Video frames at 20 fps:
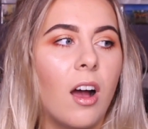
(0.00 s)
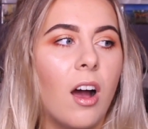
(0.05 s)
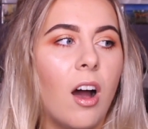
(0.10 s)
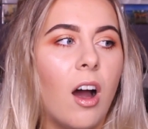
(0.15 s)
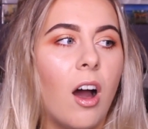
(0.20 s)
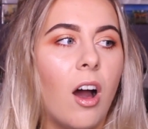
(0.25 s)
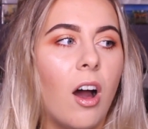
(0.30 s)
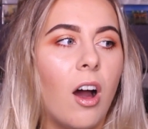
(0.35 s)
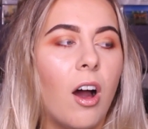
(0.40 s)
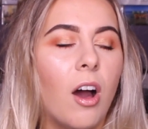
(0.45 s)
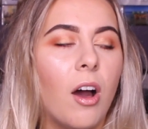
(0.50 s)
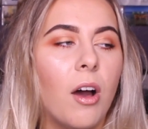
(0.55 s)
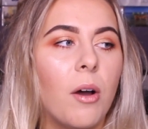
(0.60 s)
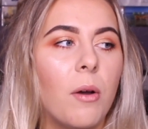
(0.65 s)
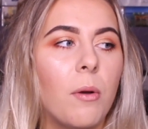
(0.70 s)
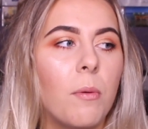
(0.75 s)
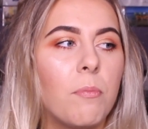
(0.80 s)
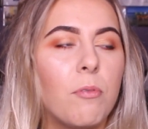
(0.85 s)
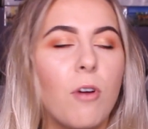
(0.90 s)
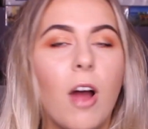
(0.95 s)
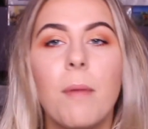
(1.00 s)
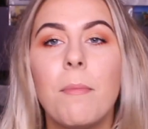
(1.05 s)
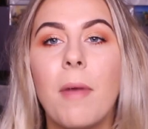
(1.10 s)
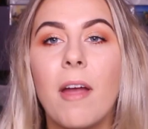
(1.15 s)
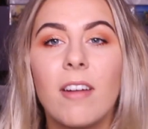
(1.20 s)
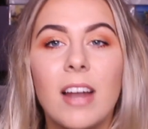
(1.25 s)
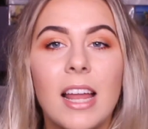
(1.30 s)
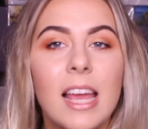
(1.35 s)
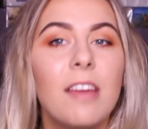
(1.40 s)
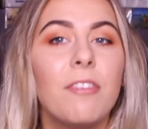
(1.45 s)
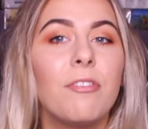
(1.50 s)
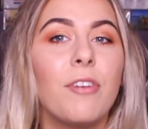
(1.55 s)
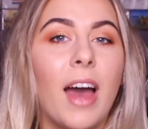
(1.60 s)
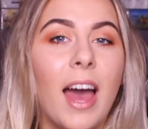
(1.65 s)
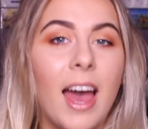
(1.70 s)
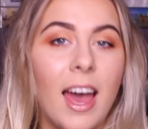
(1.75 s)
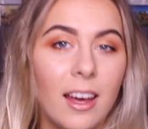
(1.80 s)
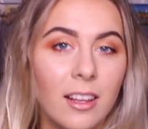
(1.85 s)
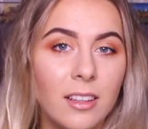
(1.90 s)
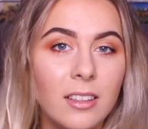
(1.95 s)
are primarily for
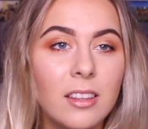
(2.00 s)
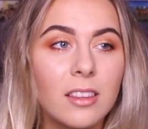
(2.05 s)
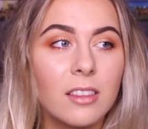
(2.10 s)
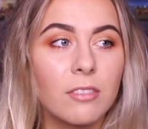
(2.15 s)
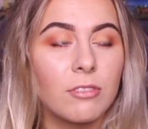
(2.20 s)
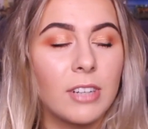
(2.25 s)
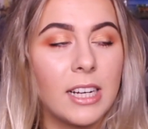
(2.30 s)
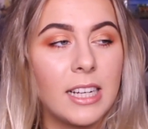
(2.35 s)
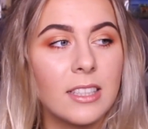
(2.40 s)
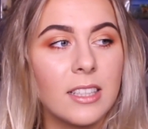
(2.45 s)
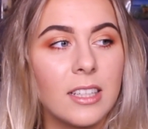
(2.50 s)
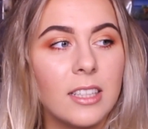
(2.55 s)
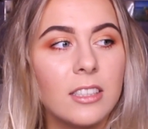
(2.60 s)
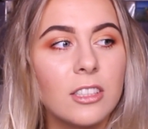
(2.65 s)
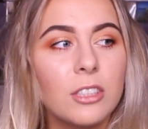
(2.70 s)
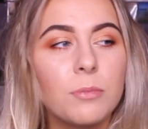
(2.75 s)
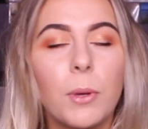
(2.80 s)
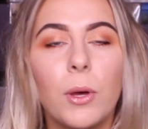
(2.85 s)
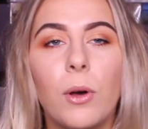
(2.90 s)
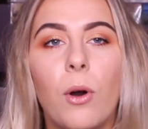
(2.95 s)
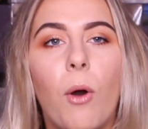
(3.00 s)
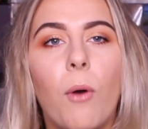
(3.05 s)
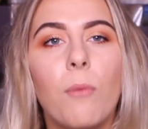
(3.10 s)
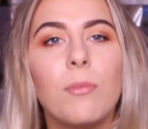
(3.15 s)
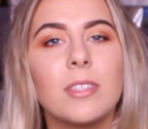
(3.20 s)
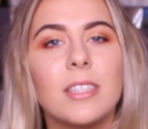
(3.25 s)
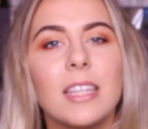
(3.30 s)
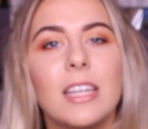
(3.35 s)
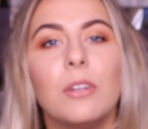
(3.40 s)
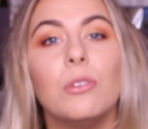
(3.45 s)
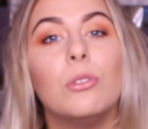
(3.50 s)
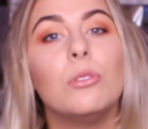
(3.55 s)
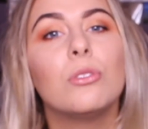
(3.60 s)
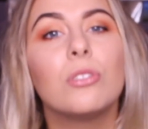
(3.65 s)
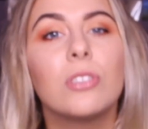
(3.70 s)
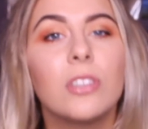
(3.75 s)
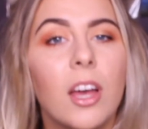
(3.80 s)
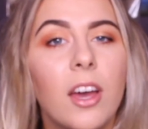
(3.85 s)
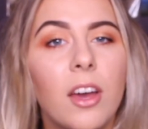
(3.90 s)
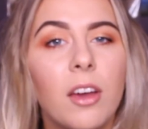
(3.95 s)
health reasons, but obviously
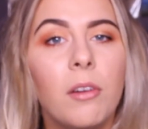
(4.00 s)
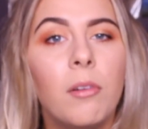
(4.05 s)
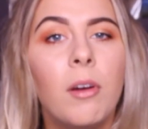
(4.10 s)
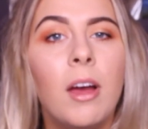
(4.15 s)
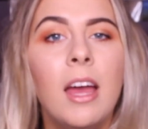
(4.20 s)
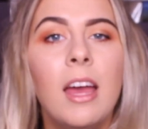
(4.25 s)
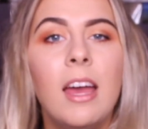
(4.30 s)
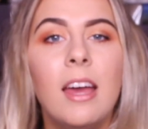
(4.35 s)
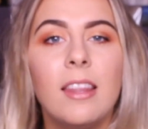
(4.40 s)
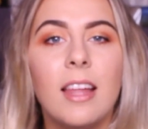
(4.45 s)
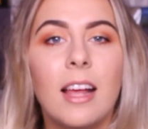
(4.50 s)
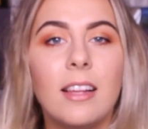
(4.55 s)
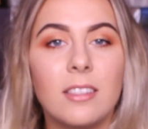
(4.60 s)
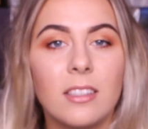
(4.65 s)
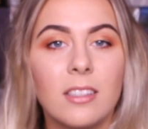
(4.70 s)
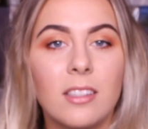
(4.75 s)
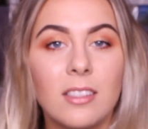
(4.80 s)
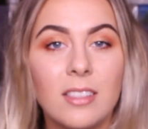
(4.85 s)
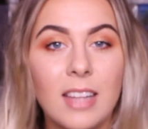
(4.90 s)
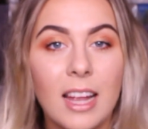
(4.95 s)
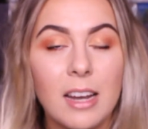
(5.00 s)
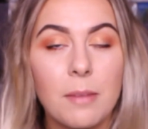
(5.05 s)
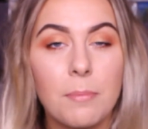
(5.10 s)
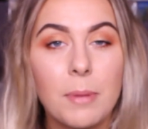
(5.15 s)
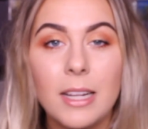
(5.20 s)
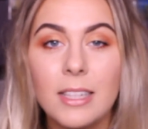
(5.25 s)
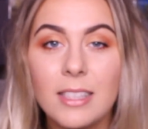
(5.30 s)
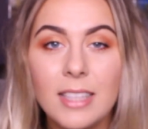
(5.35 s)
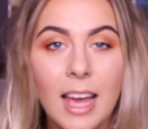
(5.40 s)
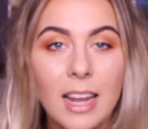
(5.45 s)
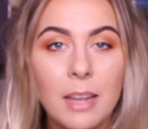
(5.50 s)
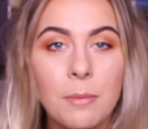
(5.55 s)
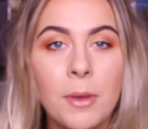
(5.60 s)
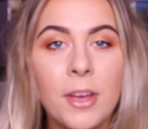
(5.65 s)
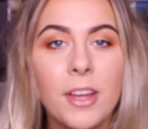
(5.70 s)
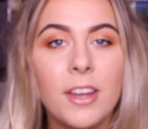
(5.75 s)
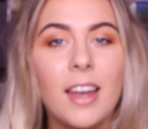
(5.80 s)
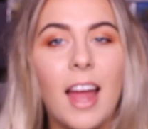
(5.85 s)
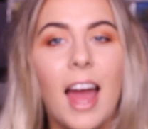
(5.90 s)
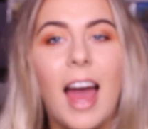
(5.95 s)
also there's a sustainability
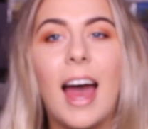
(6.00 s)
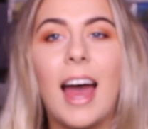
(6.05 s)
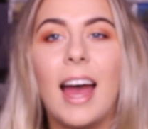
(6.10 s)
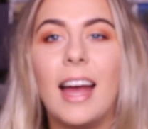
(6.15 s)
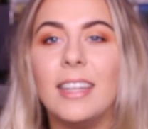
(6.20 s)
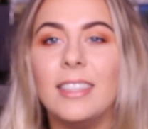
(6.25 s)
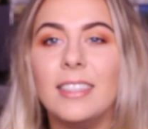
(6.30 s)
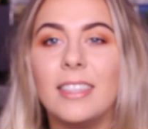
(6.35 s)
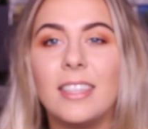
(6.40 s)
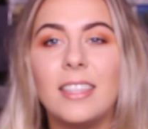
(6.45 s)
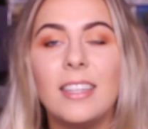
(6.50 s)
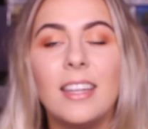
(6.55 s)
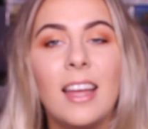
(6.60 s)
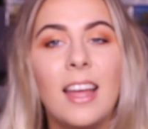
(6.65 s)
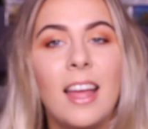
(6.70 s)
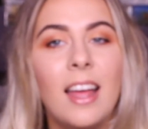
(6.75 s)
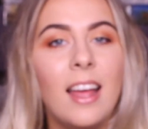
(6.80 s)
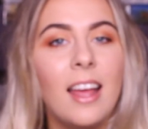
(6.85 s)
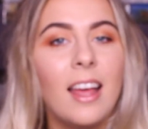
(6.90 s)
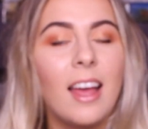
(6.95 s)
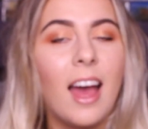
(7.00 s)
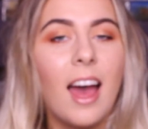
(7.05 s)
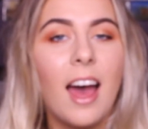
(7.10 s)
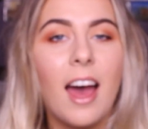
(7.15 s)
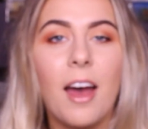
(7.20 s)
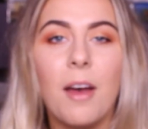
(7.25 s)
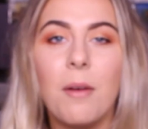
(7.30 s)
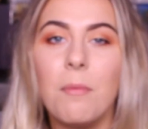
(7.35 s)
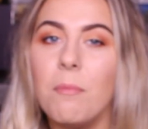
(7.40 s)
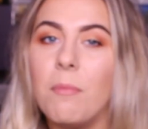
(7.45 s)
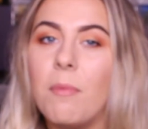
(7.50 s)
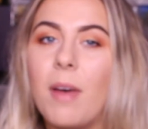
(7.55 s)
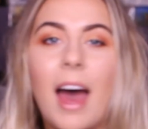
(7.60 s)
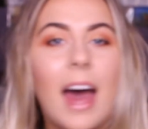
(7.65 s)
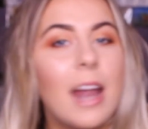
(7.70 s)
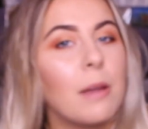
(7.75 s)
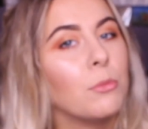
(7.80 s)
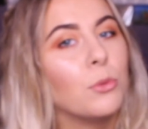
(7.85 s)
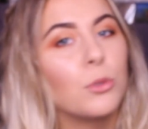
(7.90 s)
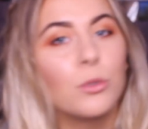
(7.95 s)
element and
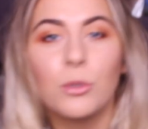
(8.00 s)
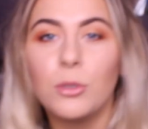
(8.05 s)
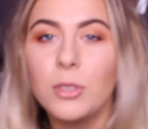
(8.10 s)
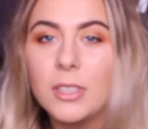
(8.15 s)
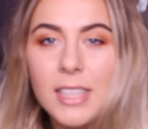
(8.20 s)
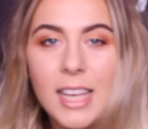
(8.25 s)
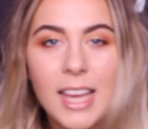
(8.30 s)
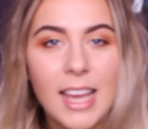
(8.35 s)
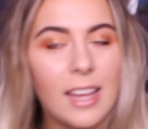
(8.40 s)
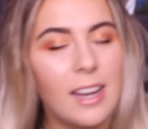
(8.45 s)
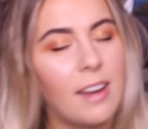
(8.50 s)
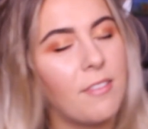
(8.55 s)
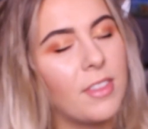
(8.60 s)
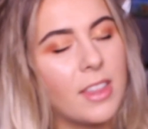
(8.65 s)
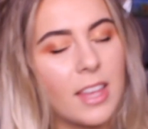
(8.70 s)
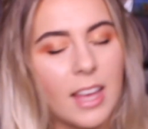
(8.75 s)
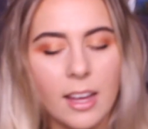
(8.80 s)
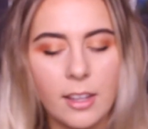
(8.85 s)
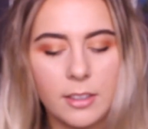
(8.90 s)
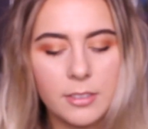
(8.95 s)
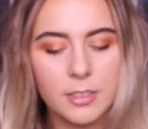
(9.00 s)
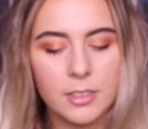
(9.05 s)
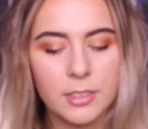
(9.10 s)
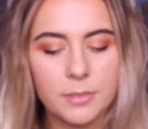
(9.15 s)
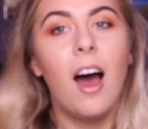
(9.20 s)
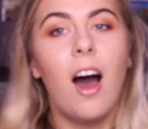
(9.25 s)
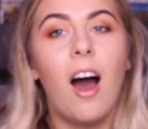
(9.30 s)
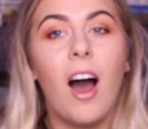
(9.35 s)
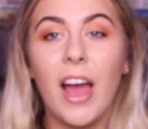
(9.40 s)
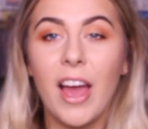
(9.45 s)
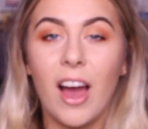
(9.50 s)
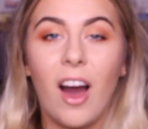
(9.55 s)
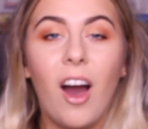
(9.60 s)
animal cruelty and everything else. I